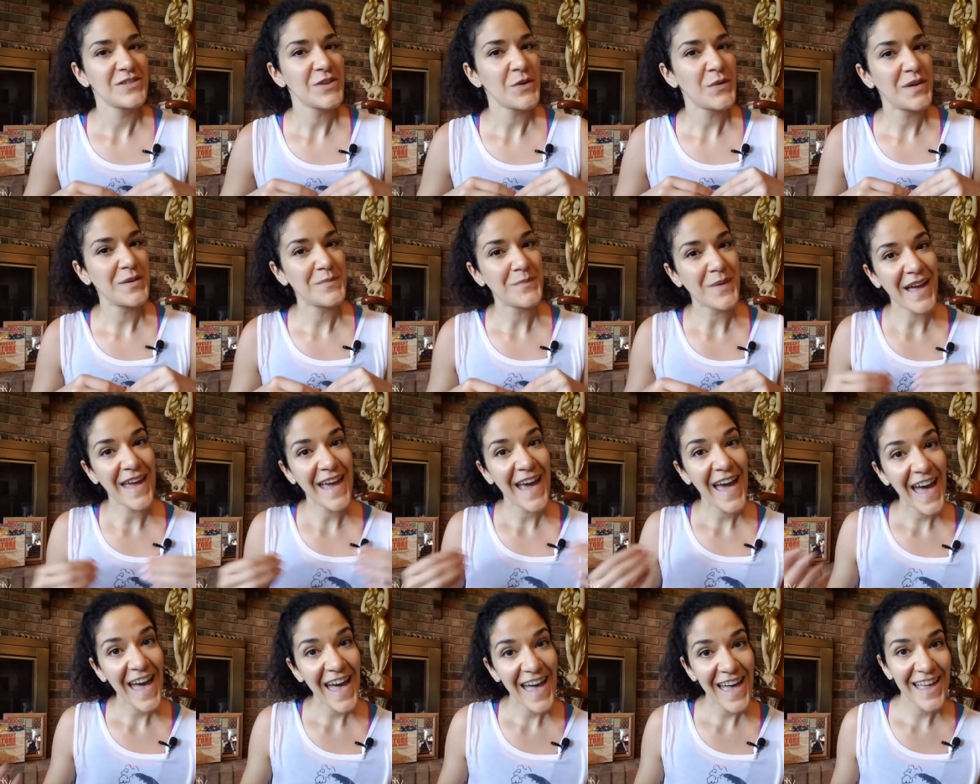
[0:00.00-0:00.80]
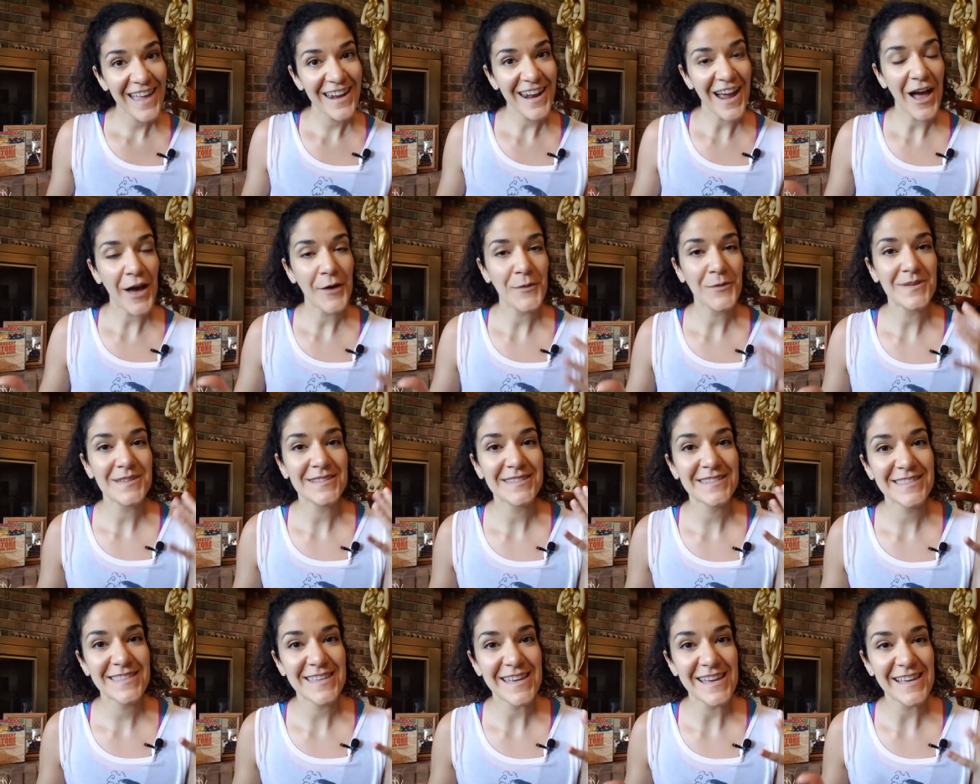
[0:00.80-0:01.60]
So in my head, I was
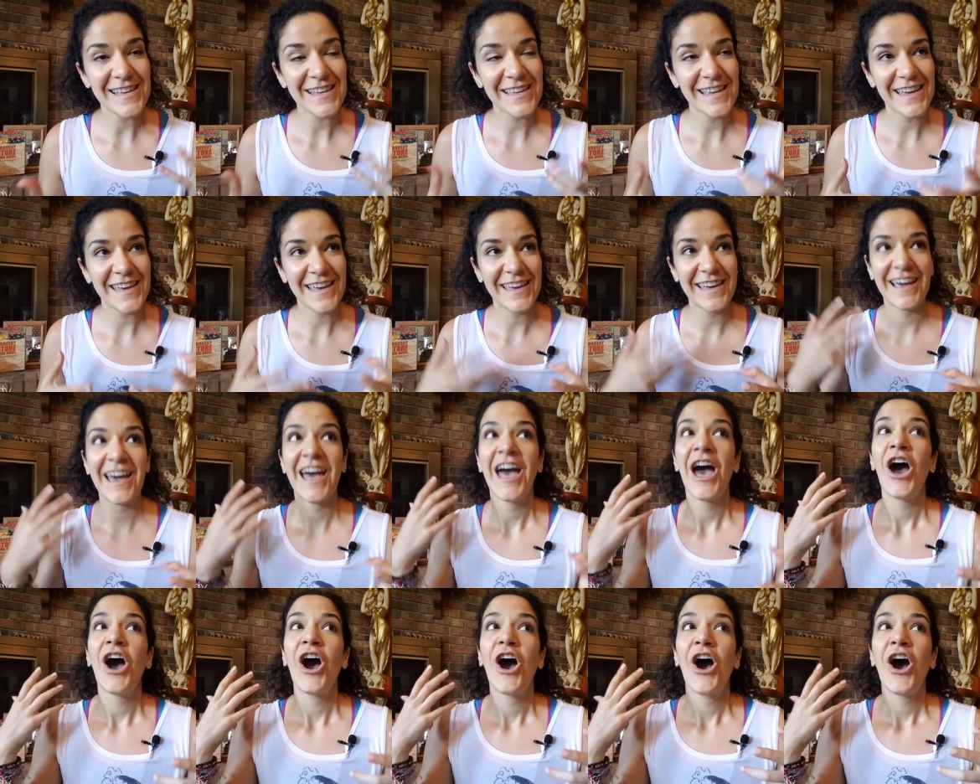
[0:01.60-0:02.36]
thinking,